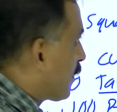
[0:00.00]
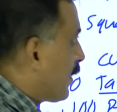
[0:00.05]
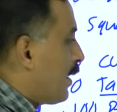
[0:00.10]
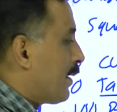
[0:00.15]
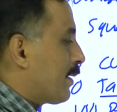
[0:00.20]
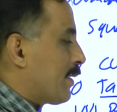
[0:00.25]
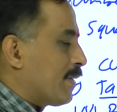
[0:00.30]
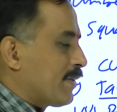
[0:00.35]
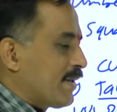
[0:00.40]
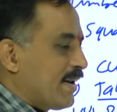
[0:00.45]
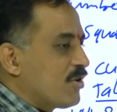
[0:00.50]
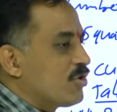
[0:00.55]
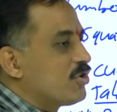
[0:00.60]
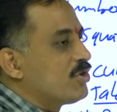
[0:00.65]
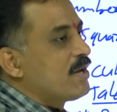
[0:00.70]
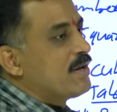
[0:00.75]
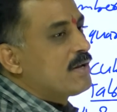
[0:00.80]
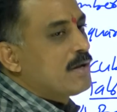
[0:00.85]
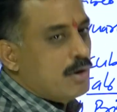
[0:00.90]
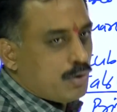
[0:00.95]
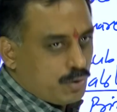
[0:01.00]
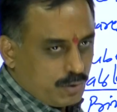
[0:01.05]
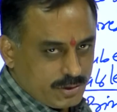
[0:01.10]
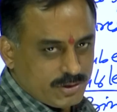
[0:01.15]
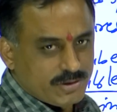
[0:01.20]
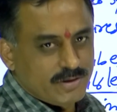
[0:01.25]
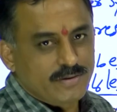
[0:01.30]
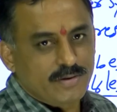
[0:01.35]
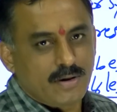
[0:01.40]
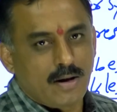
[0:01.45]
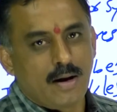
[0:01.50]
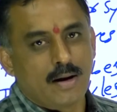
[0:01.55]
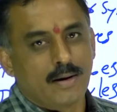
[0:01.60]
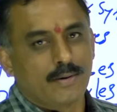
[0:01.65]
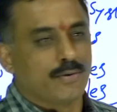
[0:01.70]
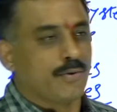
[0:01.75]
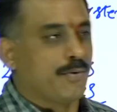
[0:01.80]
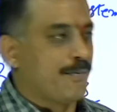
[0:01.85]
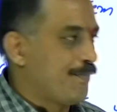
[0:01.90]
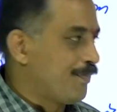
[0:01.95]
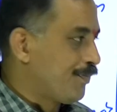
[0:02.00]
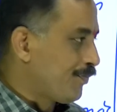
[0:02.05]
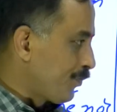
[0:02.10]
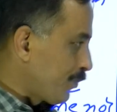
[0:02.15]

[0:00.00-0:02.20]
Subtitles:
letters, and the general questions also.